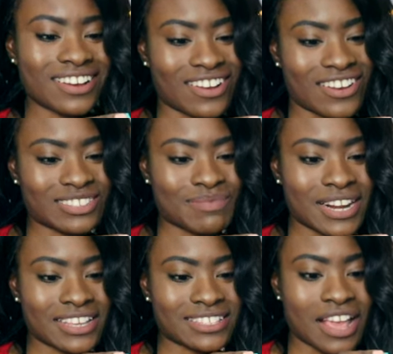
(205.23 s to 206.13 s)

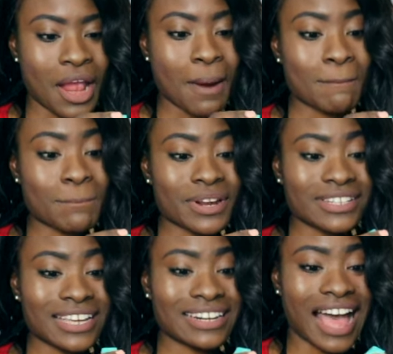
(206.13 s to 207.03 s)
Cosmetics.
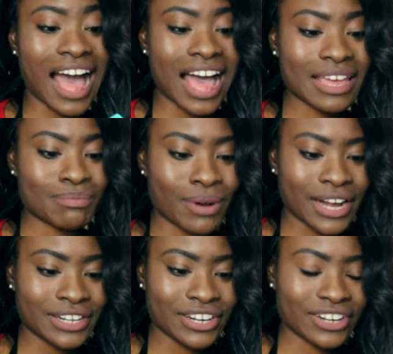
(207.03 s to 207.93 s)
Brilliant Eye
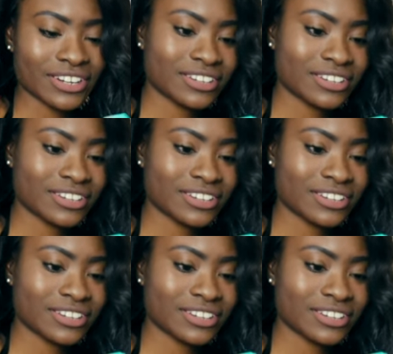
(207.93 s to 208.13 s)
Brightener.